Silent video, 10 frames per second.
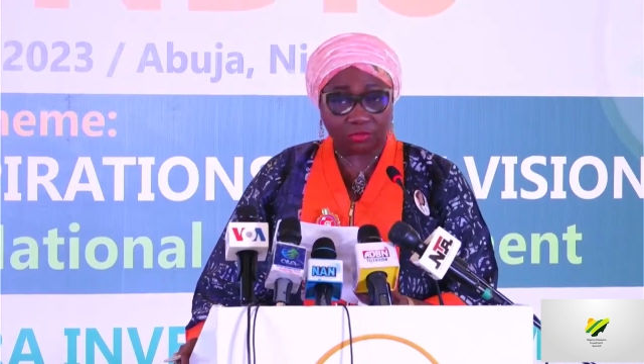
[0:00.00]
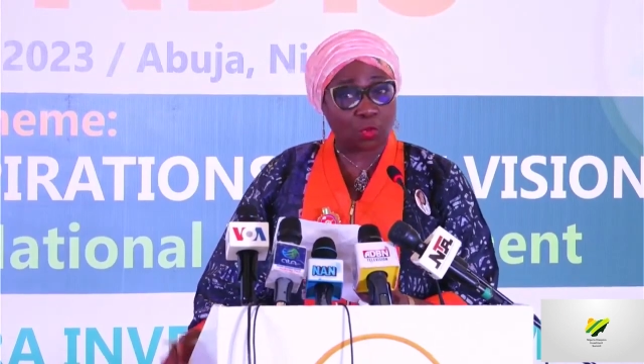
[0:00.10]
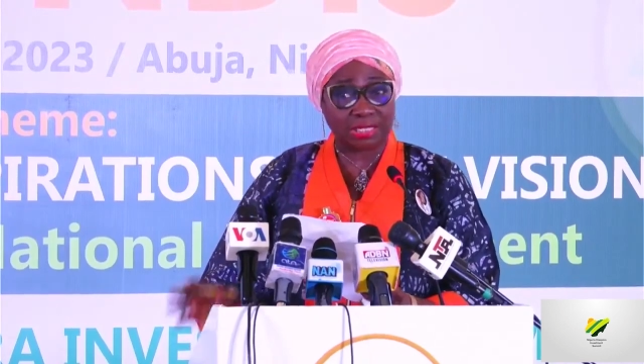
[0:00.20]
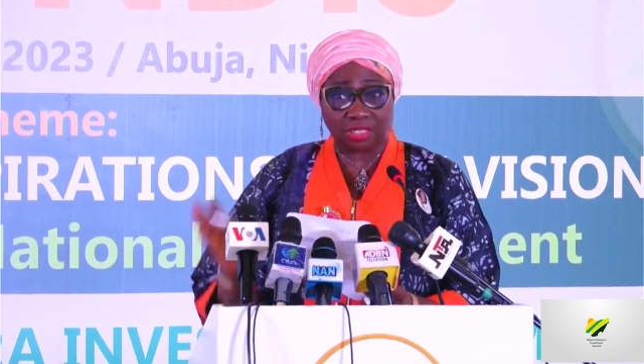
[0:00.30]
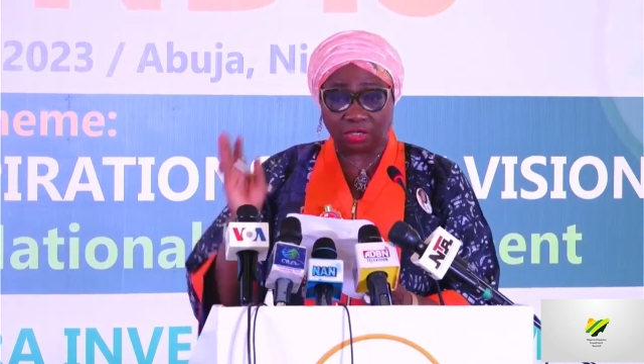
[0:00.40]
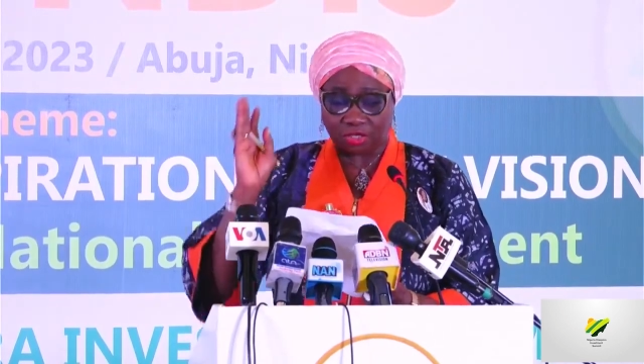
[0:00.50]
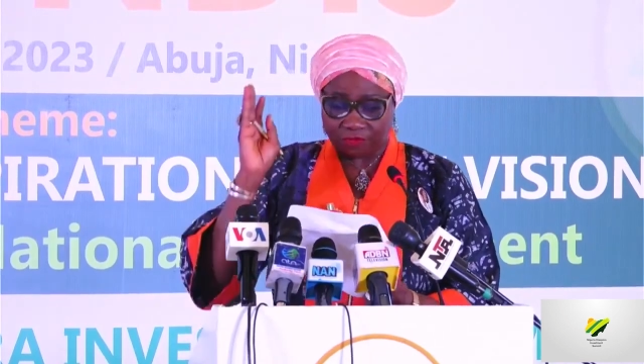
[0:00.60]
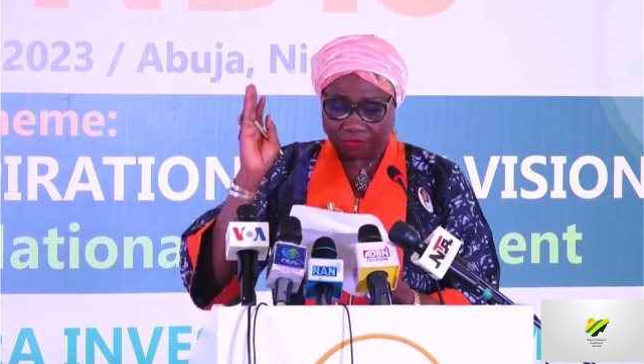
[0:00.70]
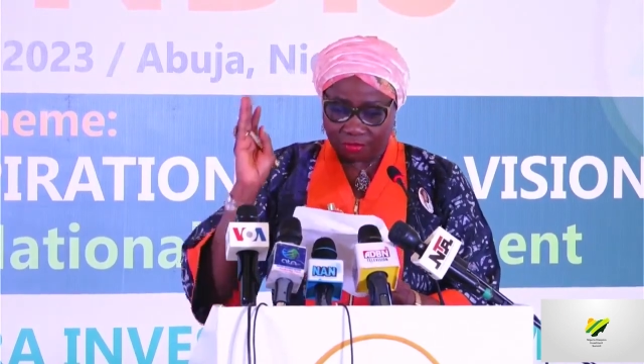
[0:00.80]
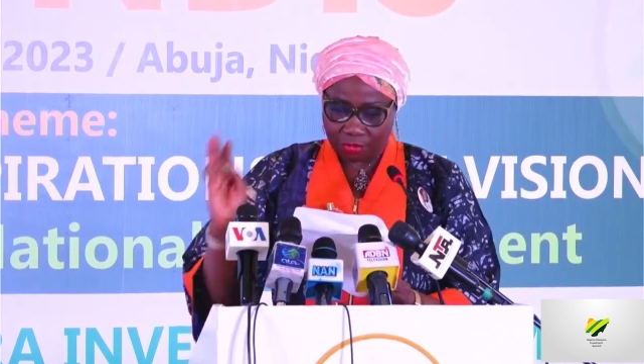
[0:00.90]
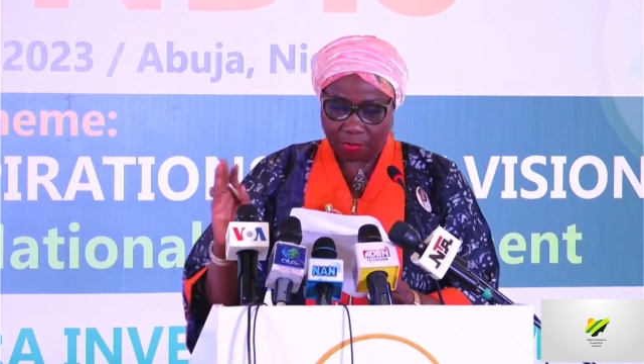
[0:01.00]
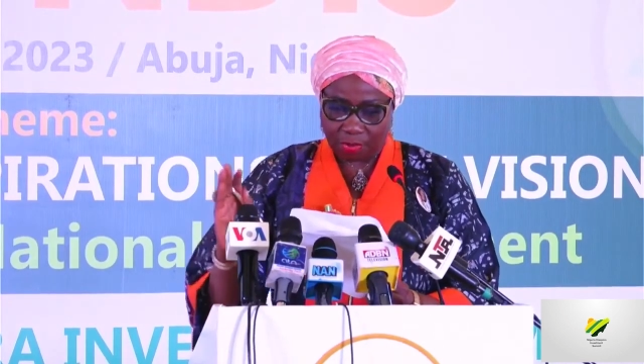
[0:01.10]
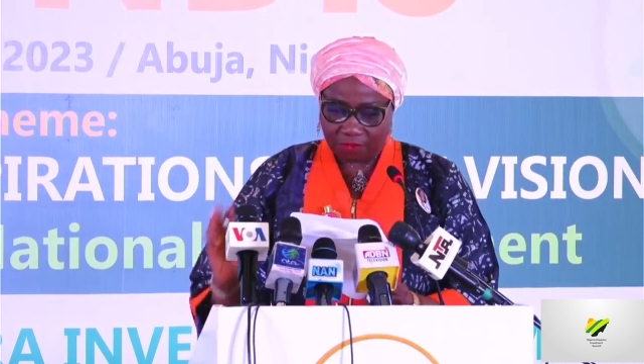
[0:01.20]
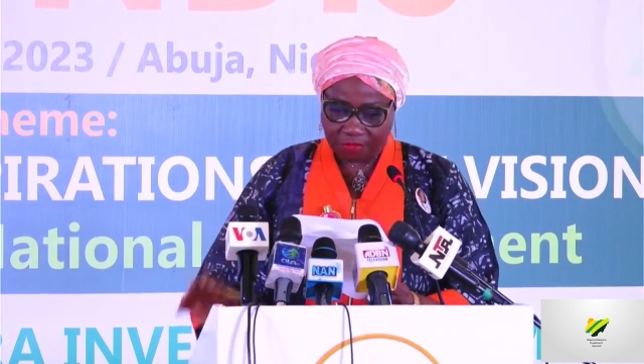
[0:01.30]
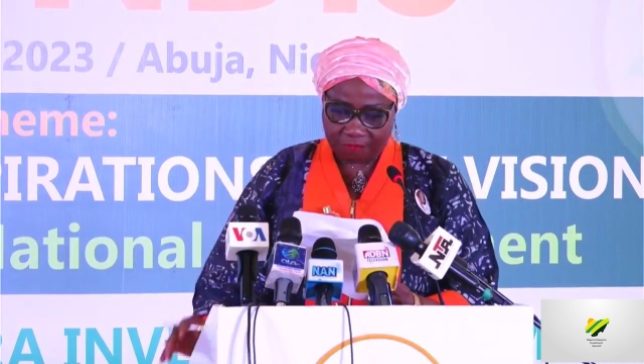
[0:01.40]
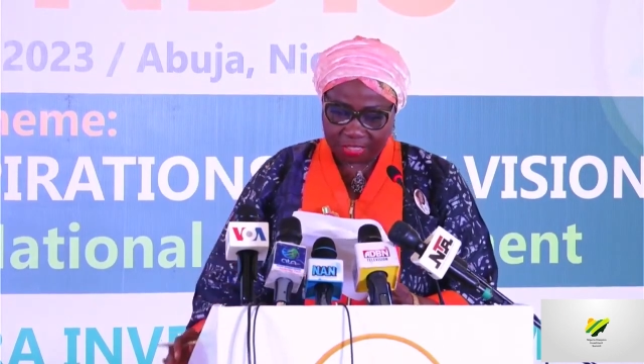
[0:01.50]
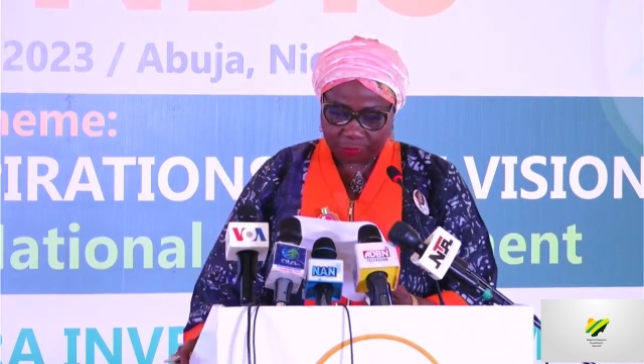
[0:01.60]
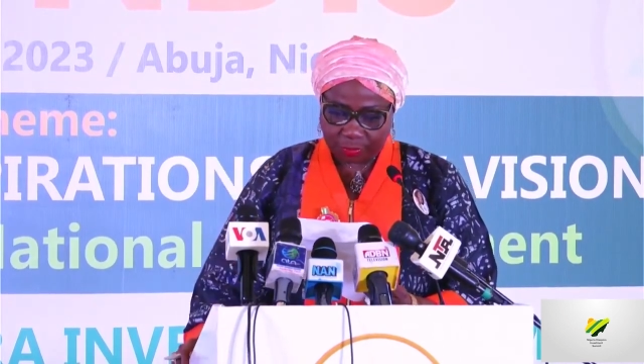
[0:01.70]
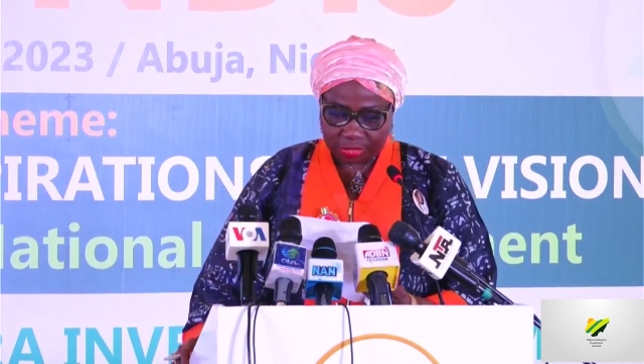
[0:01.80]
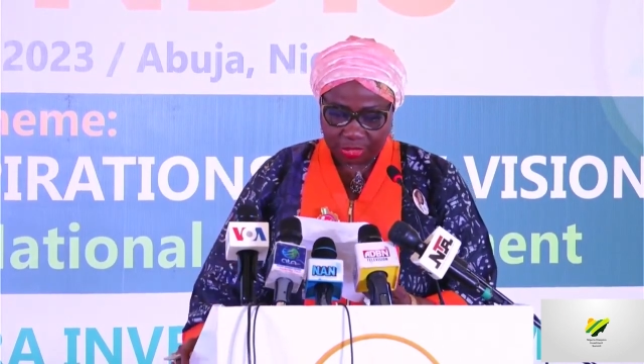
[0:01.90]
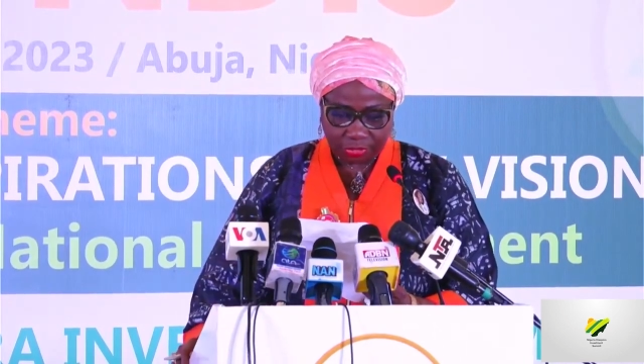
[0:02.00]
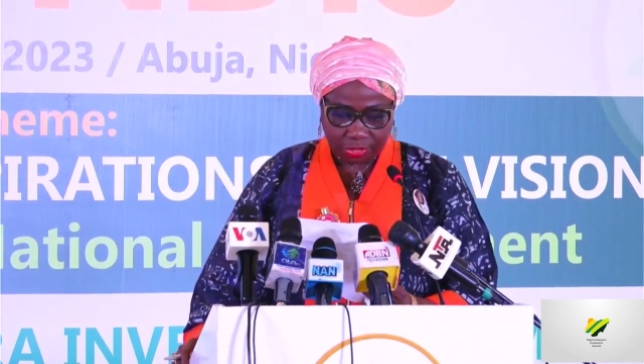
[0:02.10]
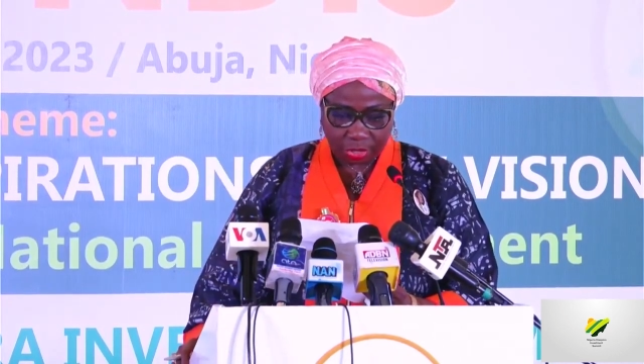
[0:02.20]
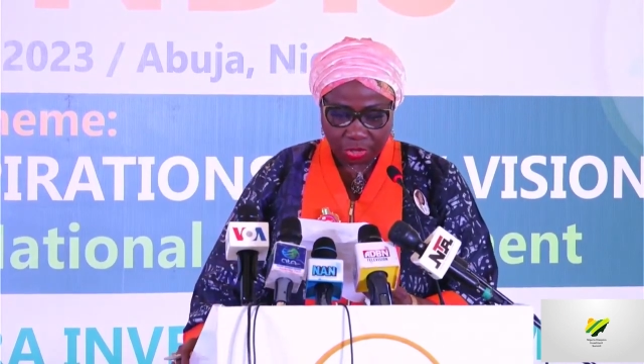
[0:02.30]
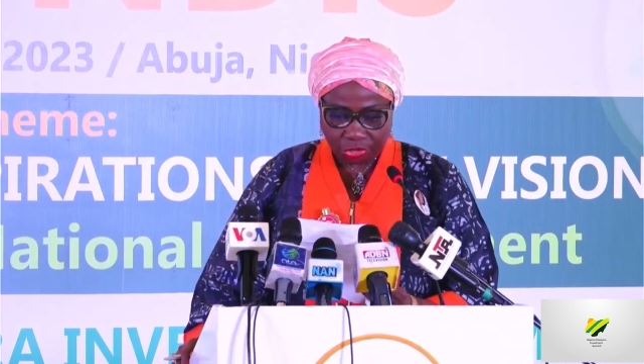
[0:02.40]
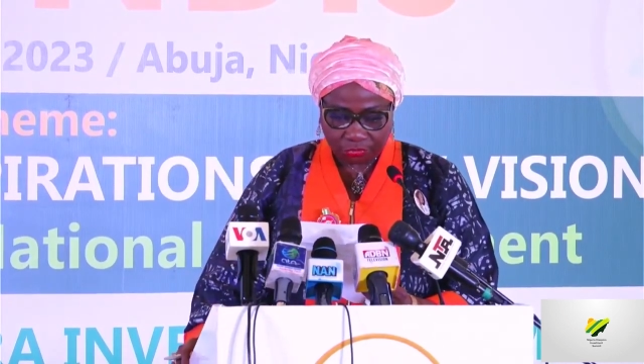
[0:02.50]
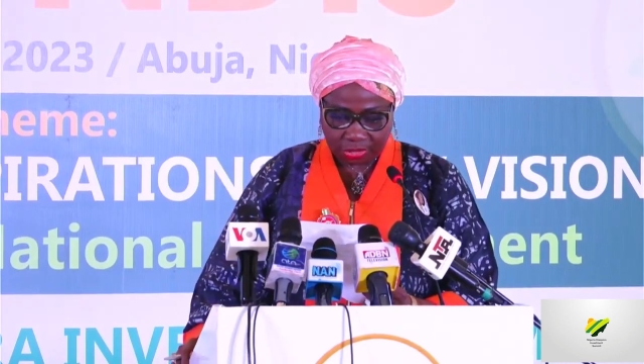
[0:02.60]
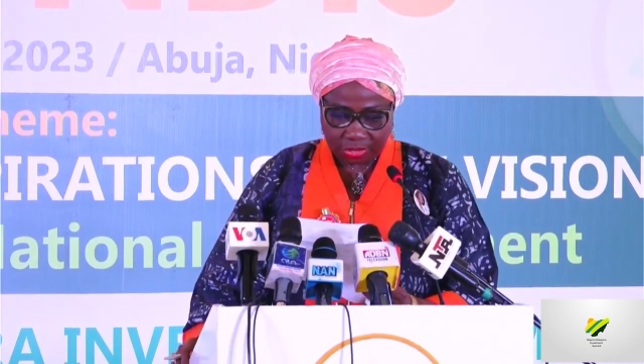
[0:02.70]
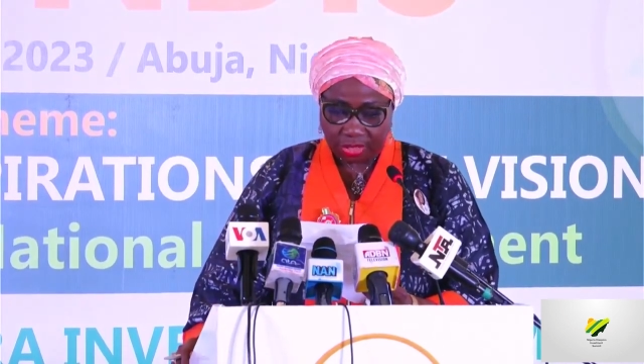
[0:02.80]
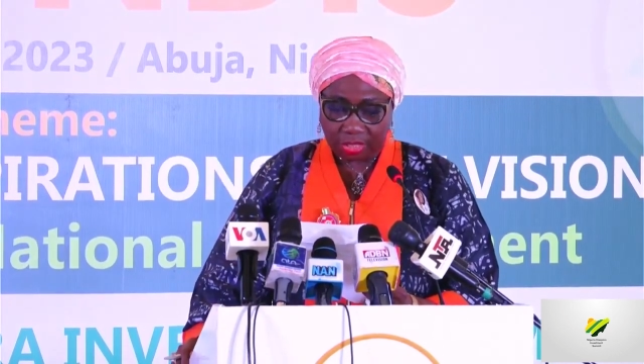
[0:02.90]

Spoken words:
quite a lot of number of investments into the country,